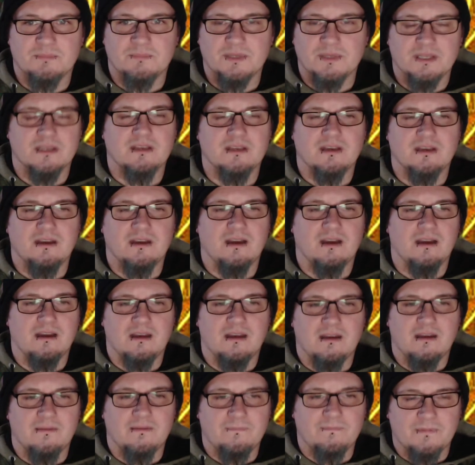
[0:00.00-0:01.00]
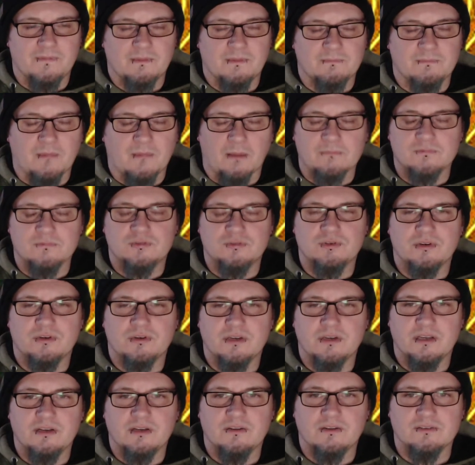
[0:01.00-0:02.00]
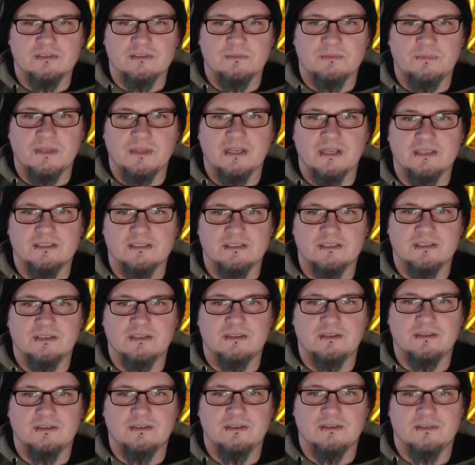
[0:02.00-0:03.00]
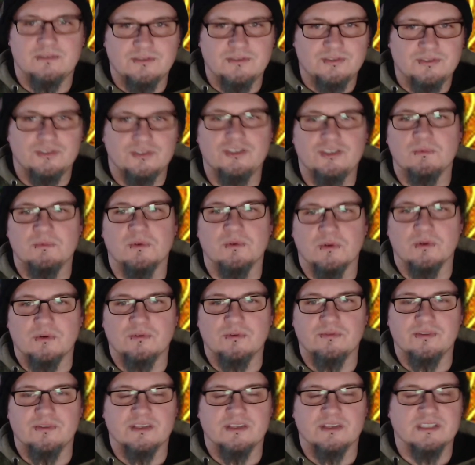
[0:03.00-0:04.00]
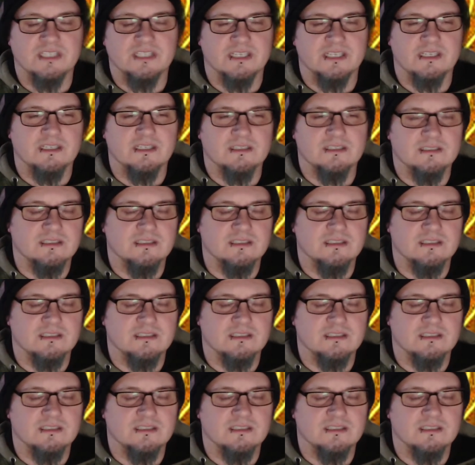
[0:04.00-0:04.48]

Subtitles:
I'm trying not to be as consumer orientated,